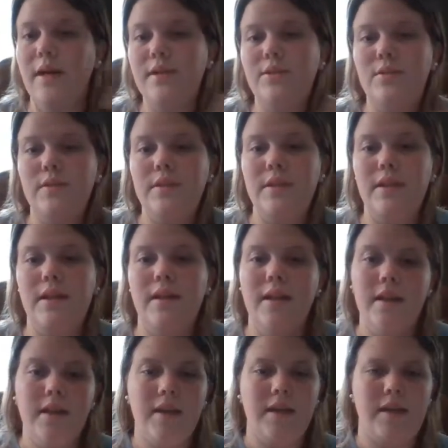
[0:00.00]
not doing that.
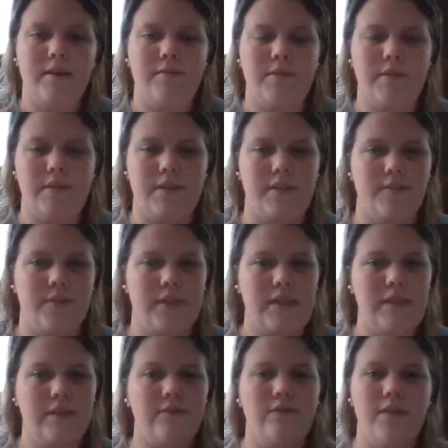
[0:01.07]
I'm doing
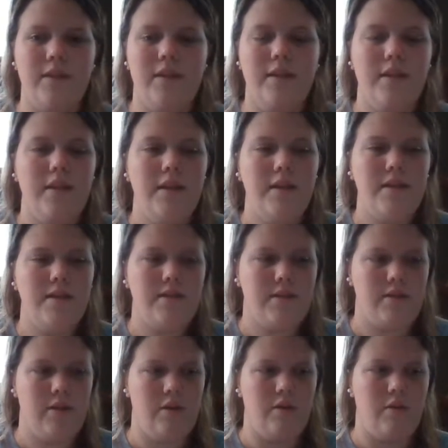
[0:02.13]
something different.
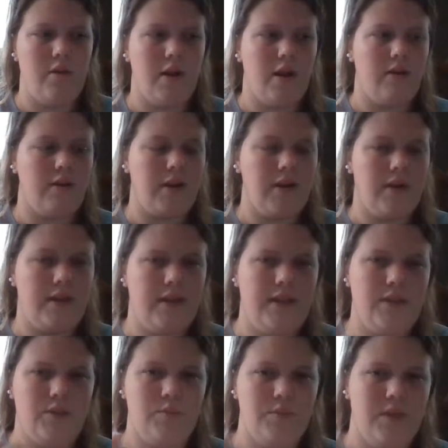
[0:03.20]
So I'll kind of
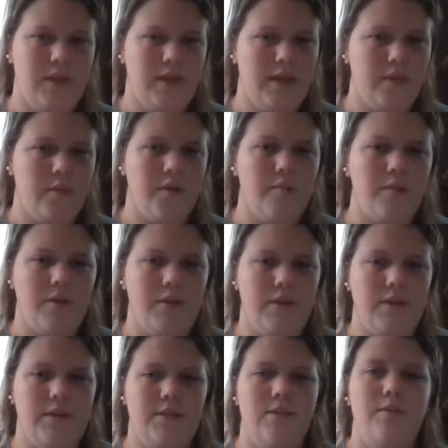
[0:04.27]
explain like what I'm
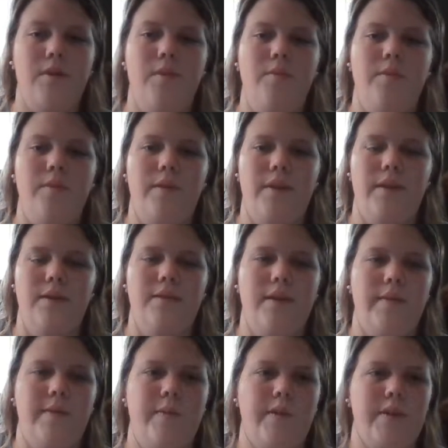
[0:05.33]
doing. So what I'm doing is
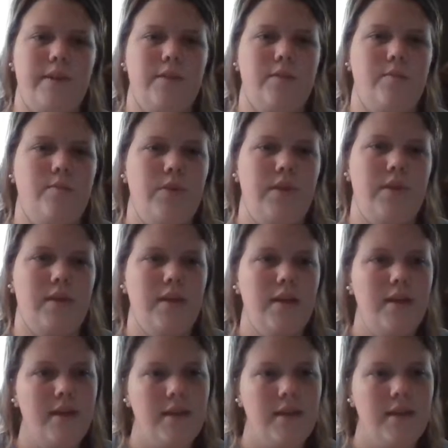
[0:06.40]
I'm going to be